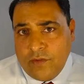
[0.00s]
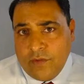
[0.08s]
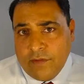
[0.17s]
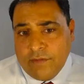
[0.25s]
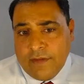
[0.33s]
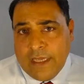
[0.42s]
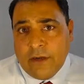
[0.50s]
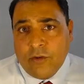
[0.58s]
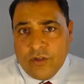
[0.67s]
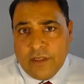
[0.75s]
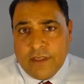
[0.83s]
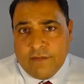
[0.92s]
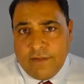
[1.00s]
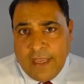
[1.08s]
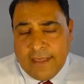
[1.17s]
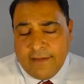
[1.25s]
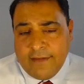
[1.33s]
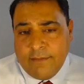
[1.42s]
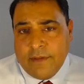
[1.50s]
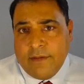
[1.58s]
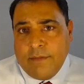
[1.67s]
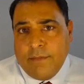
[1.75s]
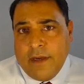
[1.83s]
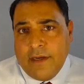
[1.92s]
of energy as fat, but the
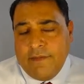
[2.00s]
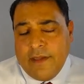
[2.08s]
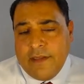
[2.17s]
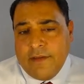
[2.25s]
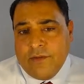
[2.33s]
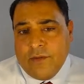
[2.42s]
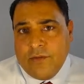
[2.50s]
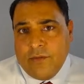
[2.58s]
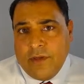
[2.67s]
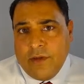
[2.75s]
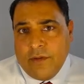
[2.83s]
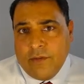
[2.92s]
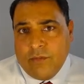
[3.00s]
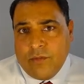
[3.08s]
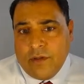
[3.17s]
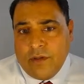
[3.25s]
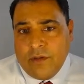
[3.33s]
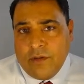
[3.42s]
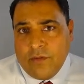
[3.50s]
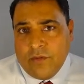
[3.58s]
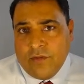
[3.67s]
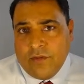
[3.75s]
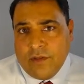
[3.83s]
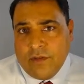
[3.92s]
body fat is also an area where
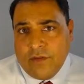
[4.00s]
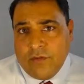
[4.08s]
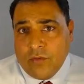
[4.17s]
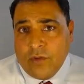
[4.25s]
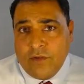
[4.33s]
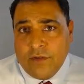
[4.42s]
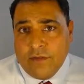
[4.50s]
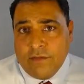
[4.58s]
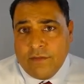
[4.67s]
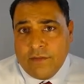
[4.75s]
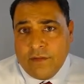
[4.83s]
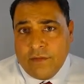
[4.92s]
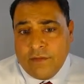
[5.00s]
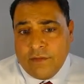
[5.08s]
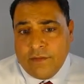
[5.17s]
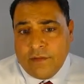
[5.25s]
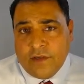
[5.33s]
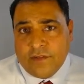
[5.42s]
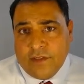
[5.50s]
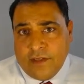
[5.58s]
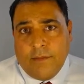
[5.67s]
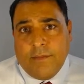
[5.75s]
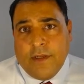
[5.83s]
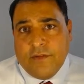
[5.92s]
there's a storage of toxic
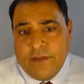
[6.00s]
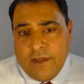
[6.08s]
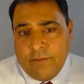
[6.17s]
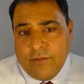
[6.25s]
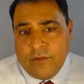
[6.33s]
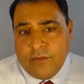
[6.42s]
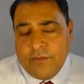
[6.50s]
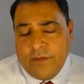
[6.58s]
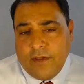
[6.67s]
compounds and chemicals.